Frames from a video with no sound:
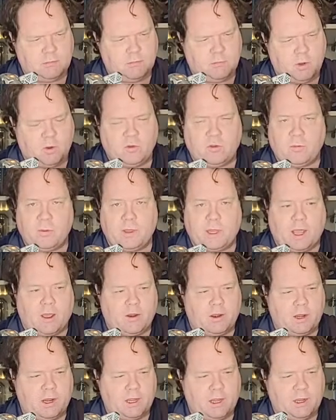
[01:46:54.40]
Pose it
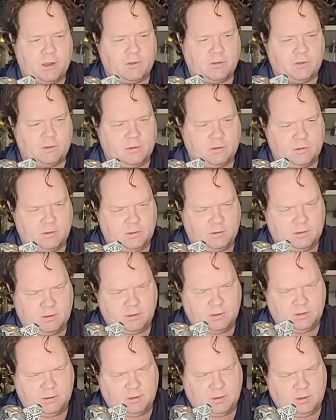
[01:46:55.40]
without it, I guess,
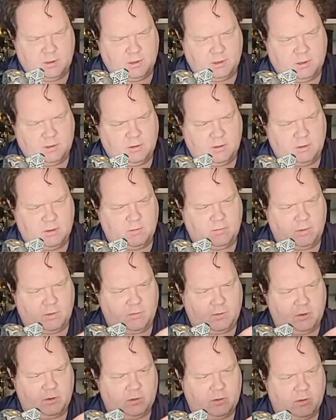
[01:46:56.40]
if you
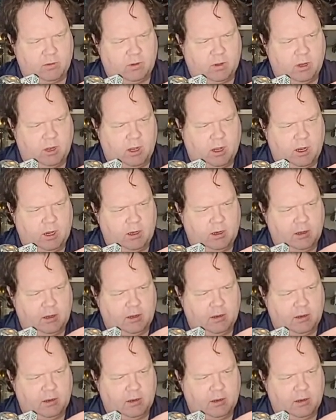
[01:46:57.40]
feel so inclined.